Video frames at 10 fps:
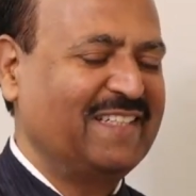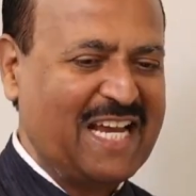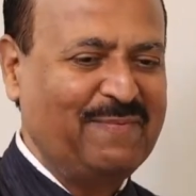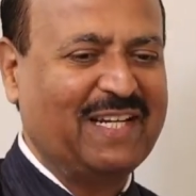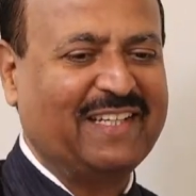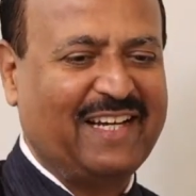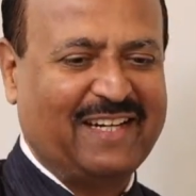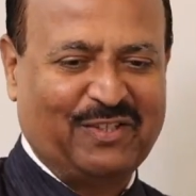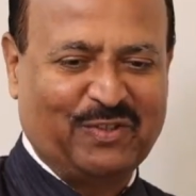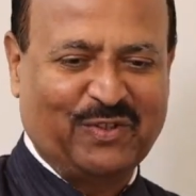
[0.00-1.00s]
Time is like
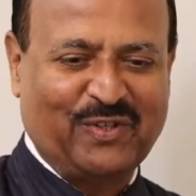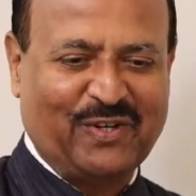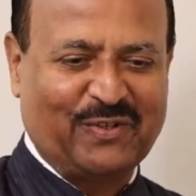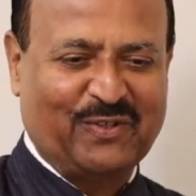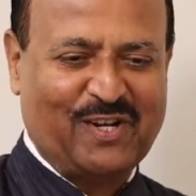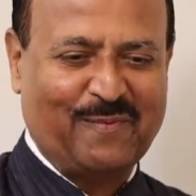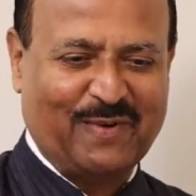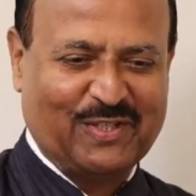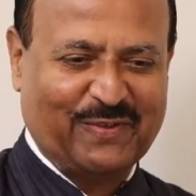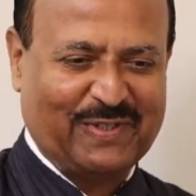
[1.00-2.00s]
that. You do not know how
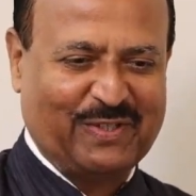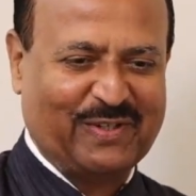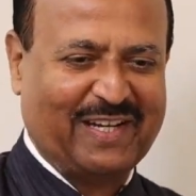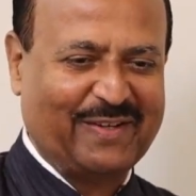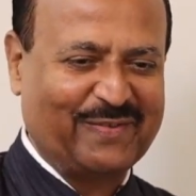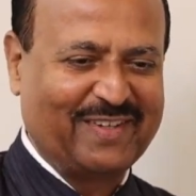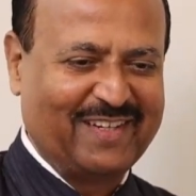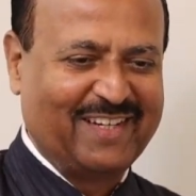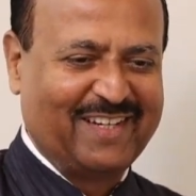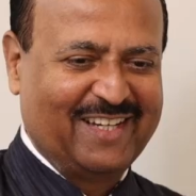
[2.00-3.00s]
much of it you have,
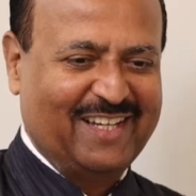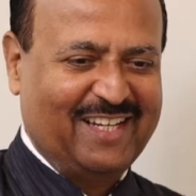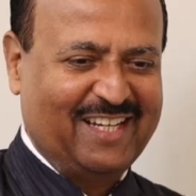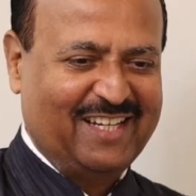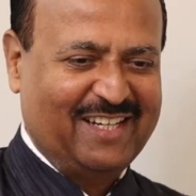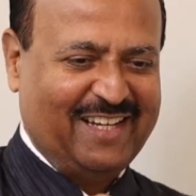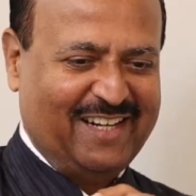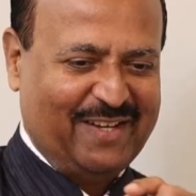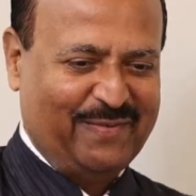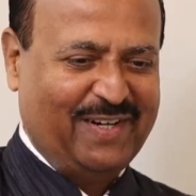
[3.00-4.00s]

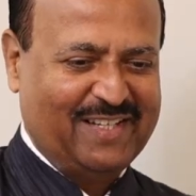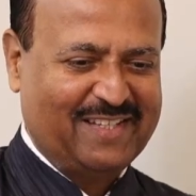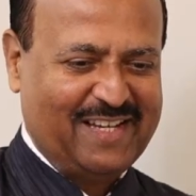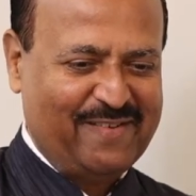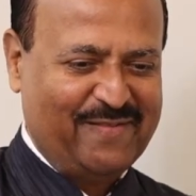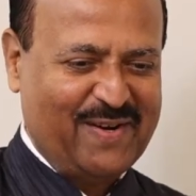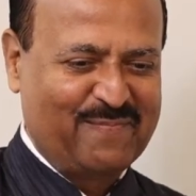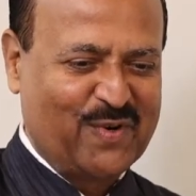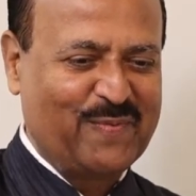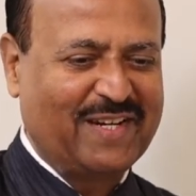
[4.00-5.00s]
and every
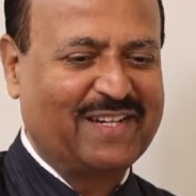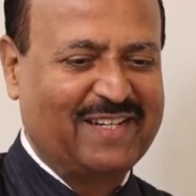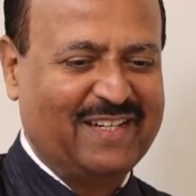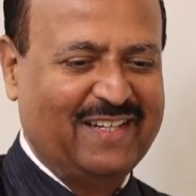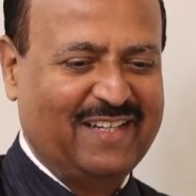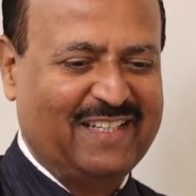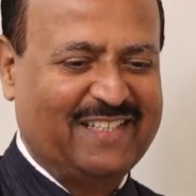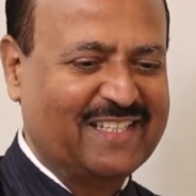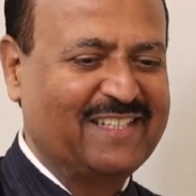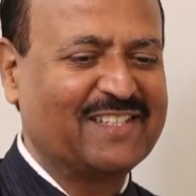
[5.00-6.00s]
moment it
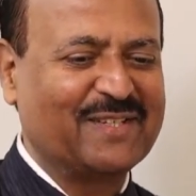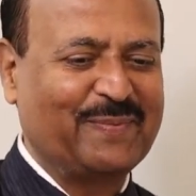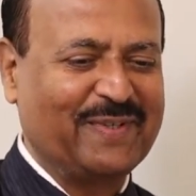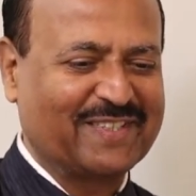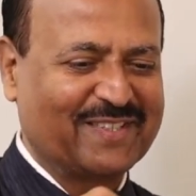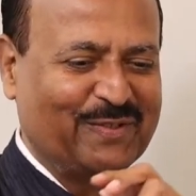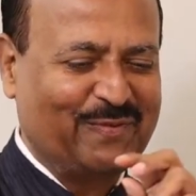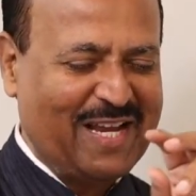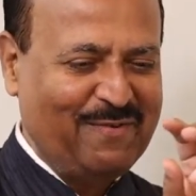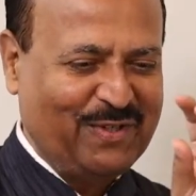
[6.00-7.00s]
just disappears. So
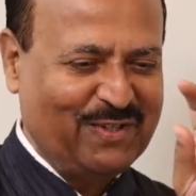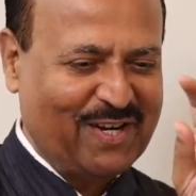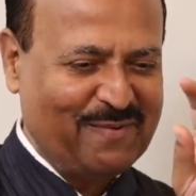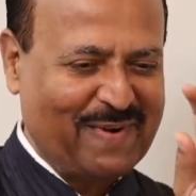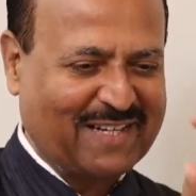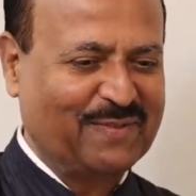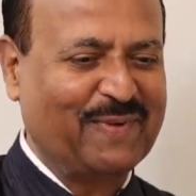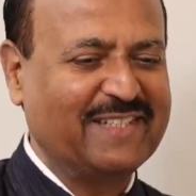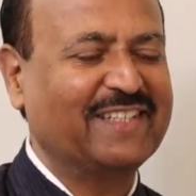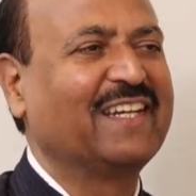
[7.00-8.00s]
why would you not
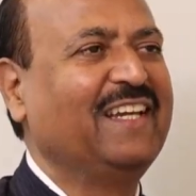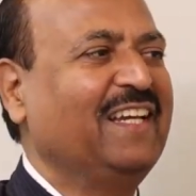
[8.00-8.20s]
maximize it?